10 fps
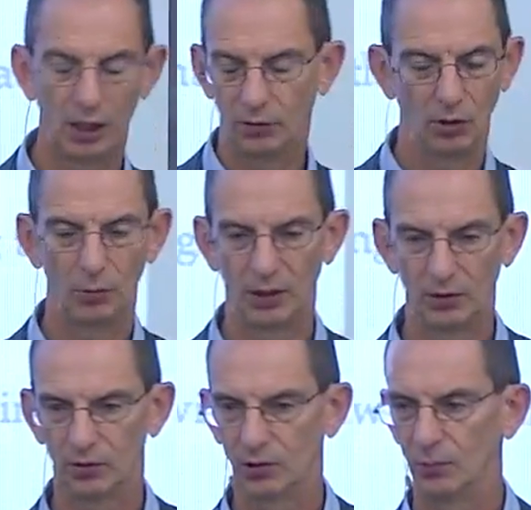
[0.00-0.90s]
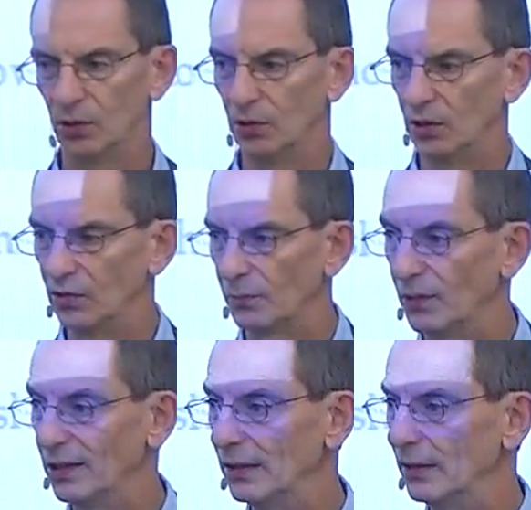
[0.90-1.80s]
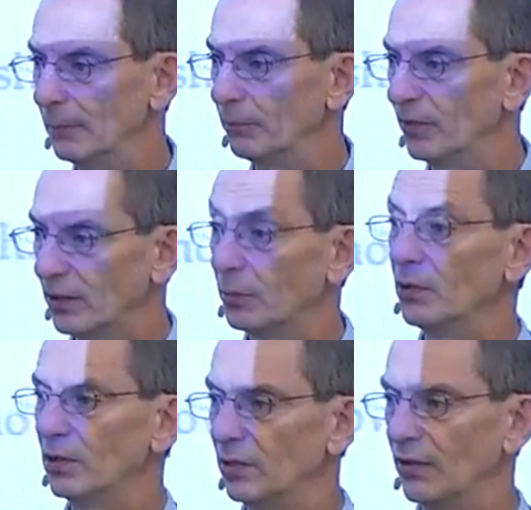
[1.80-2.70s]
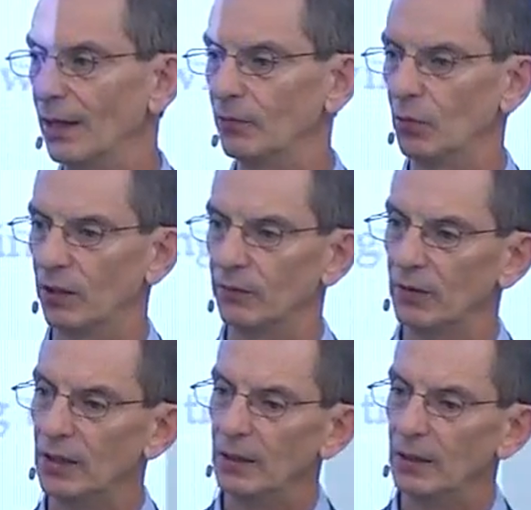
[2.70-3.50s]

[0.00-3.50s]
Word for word: I don't know about your communities, but in the communities I'm aware of,